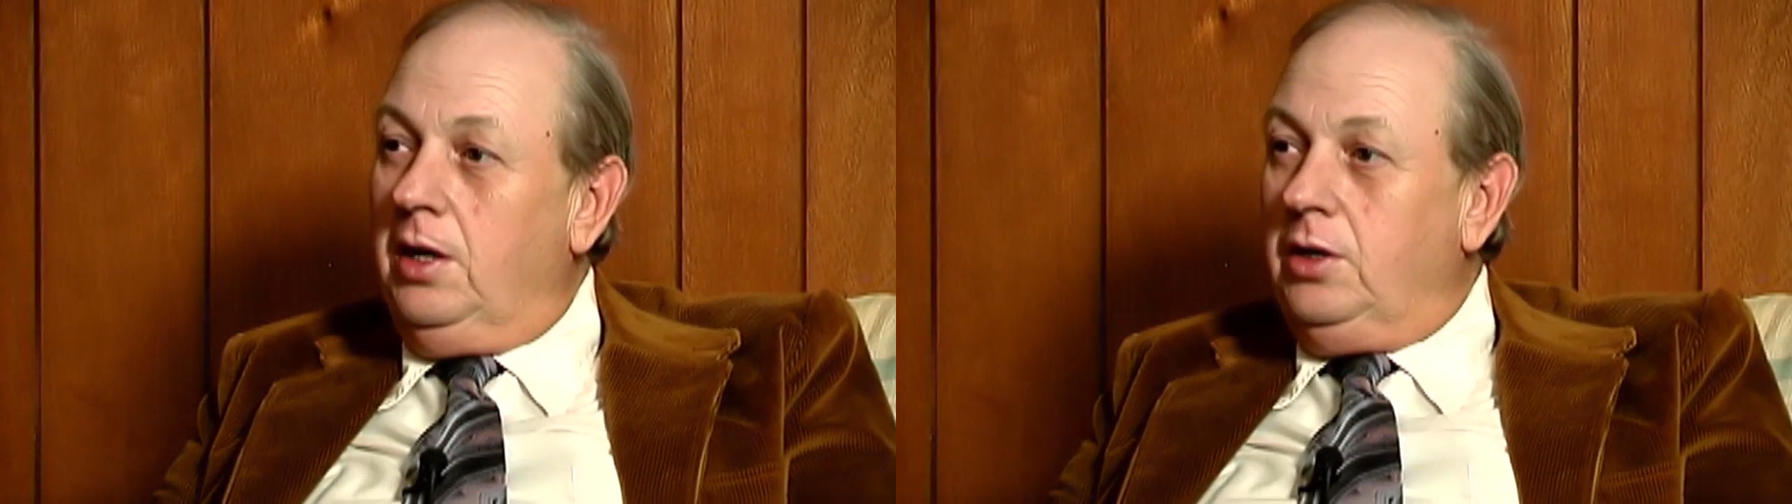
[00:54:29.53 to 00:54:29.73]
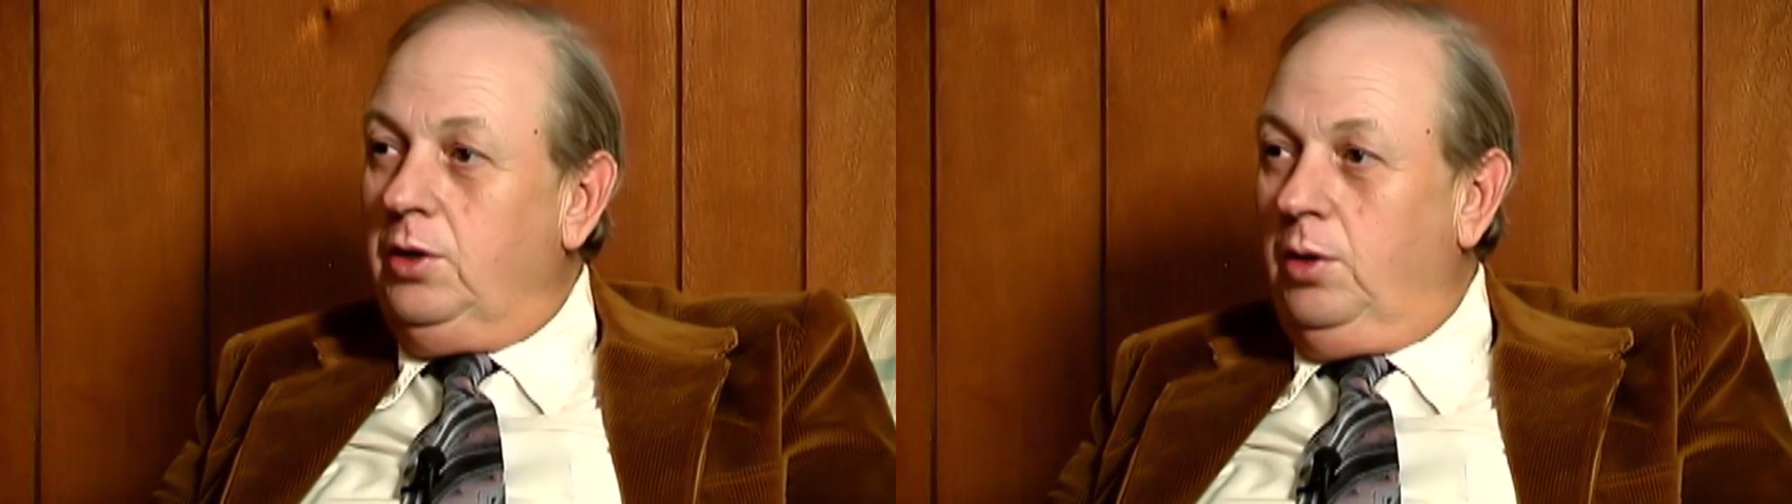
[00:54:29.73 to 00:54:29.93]

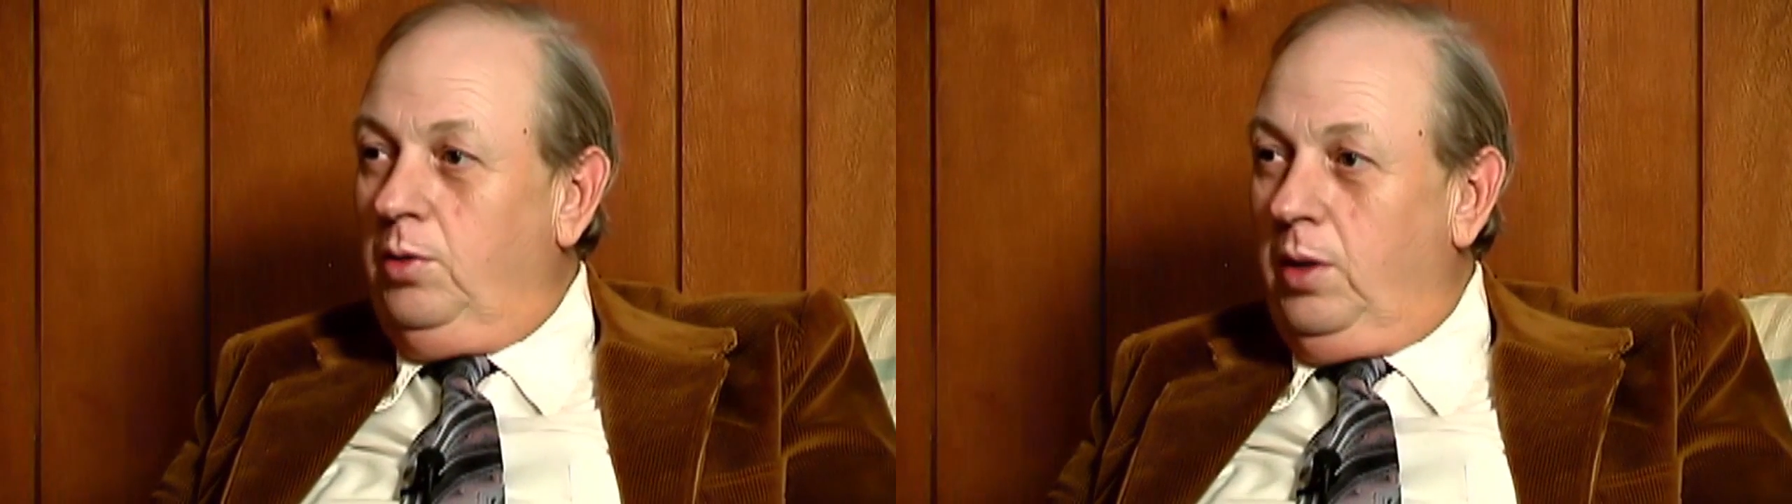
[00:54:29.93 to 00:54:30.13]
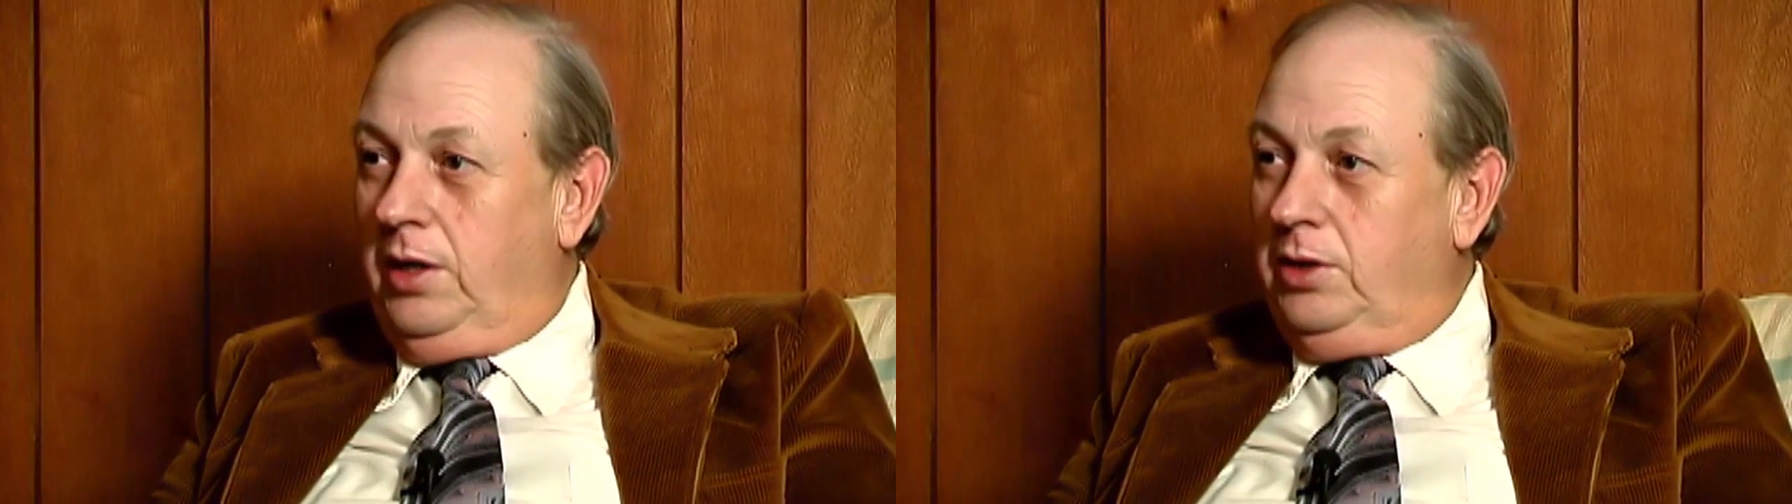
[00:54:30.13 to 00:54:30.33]
to
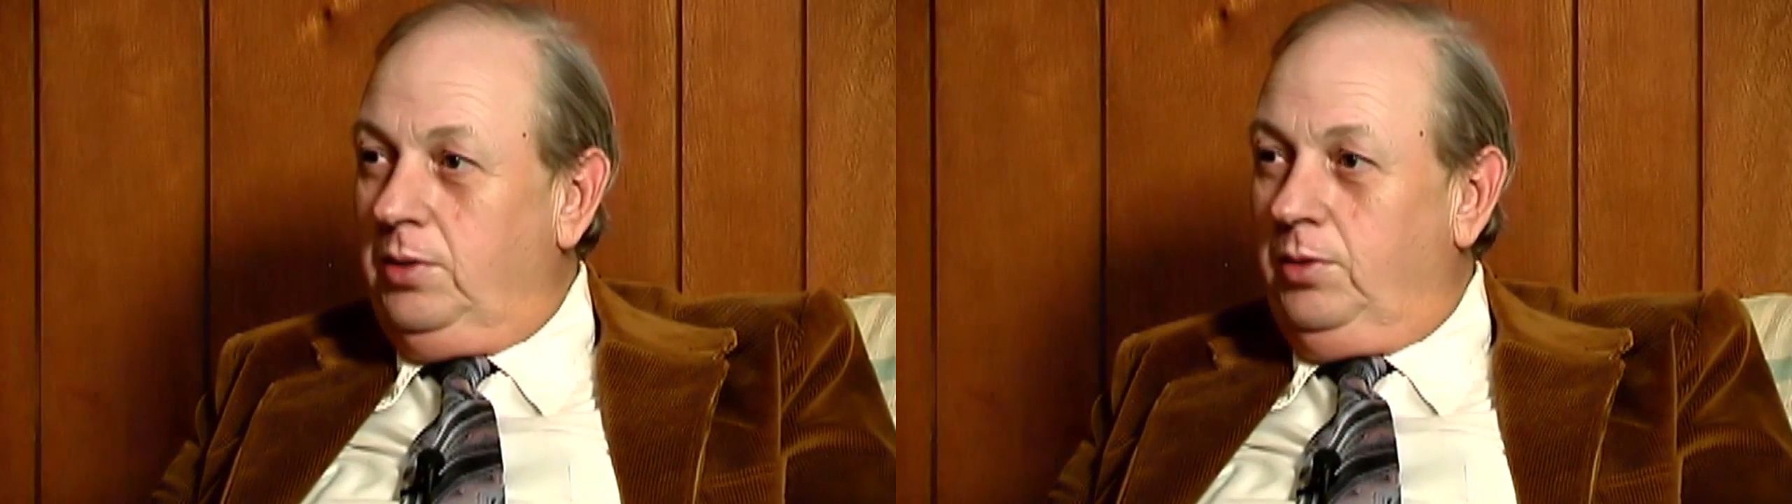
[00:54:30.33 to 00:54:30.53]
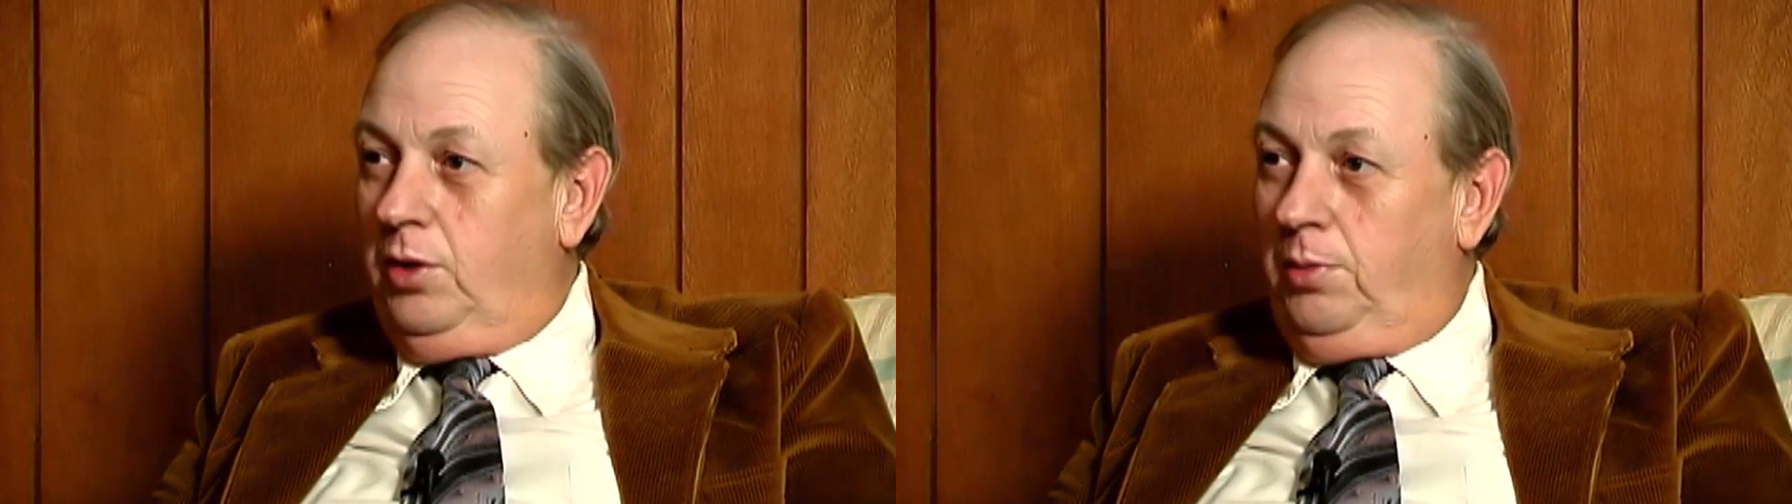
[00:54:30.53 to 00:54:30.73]
the